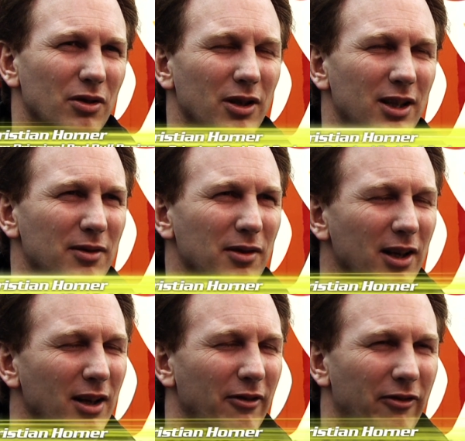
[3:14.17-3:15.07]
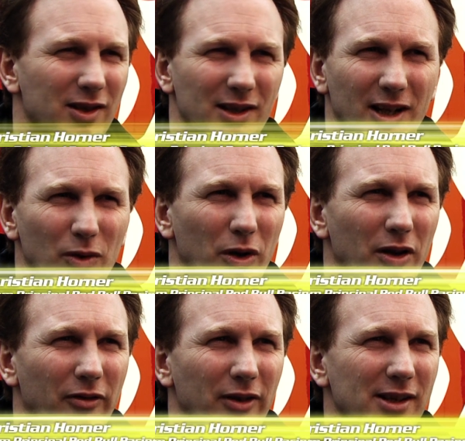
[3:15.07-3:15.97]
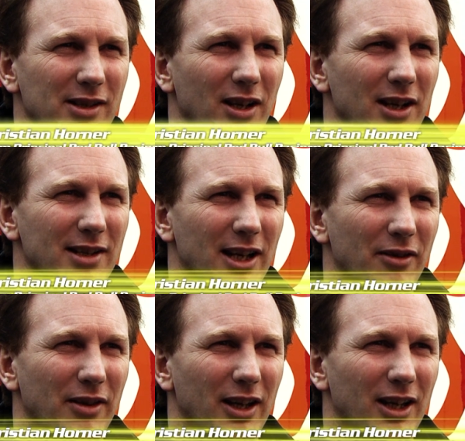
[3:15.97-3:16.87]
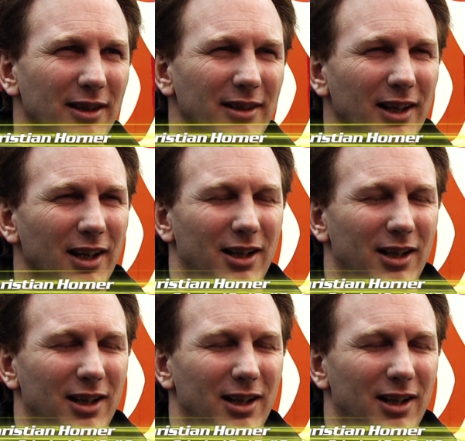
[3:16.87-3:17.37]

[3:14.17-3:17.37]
You know, he physically one of the fittest guys out there,